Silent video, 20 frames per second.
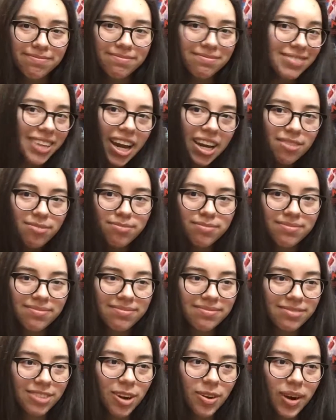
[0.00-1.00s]
yeah,
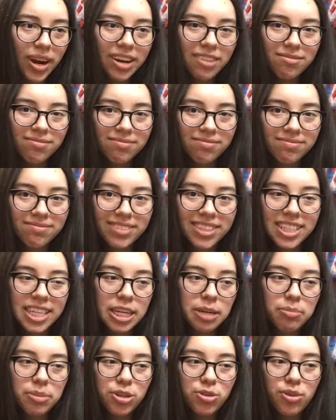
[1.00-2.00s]
okay, he's
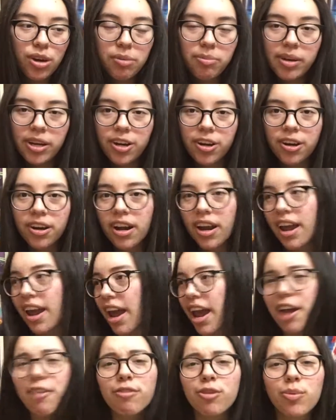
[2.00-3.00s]
gonna betray Peter,
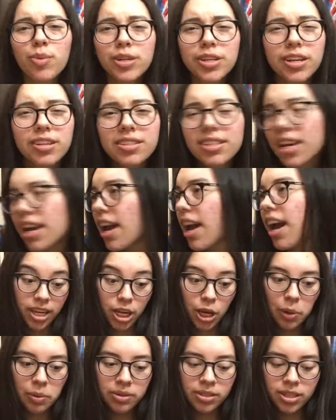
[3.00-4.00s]
everyone does.
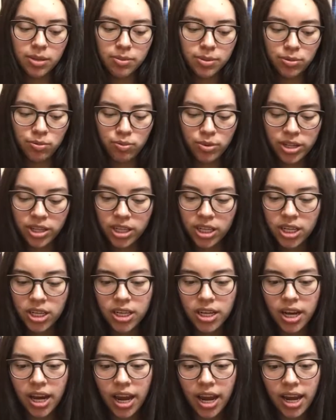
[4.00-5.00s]
He was really
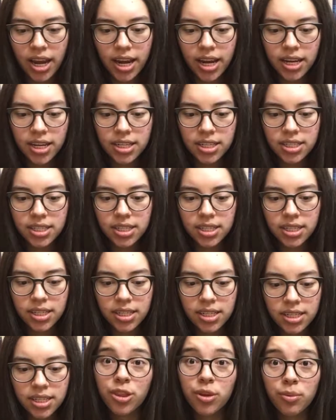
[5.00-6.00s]
good, and
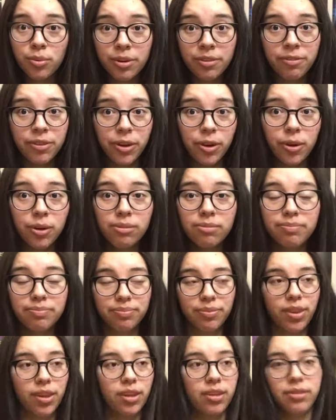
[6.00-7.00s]
the reveal,
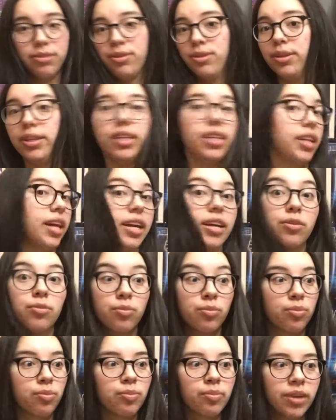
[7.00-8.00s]
so it
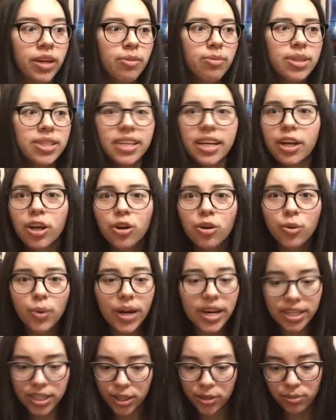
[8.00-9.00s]
was like a
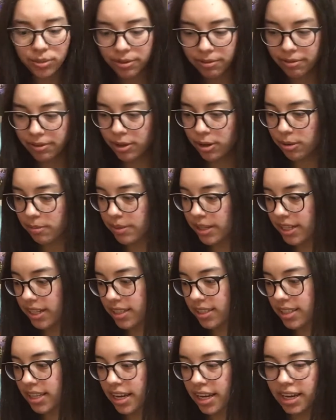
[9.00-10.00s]
crazy reveal
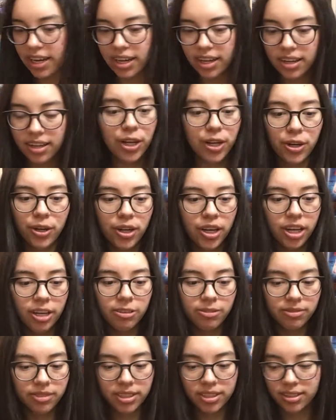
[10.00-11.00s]
because Peter
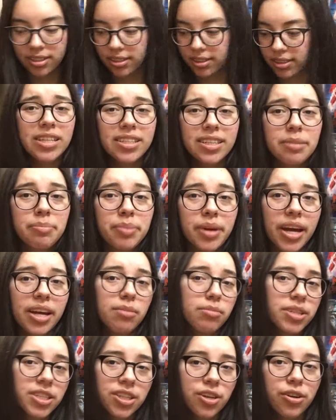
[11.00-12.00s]
gives Quentin Beck
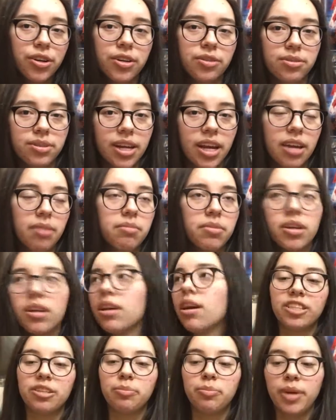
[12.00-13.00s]
Mysterio's name.
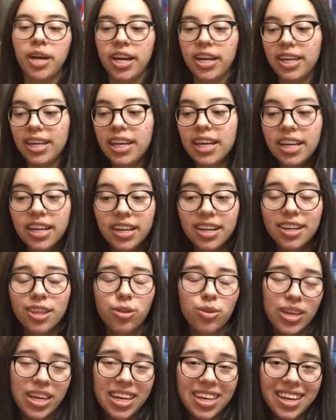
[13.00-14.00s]
Quentin Beck,
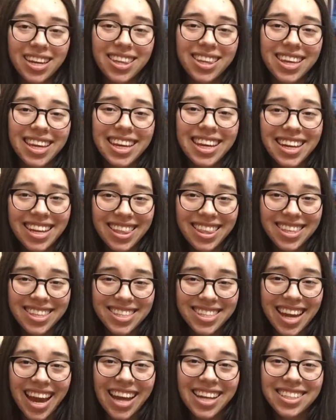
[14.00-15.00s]
Edith
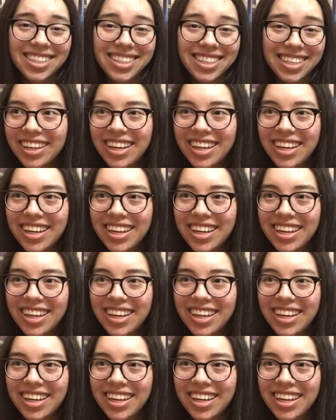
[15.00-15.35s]
stands,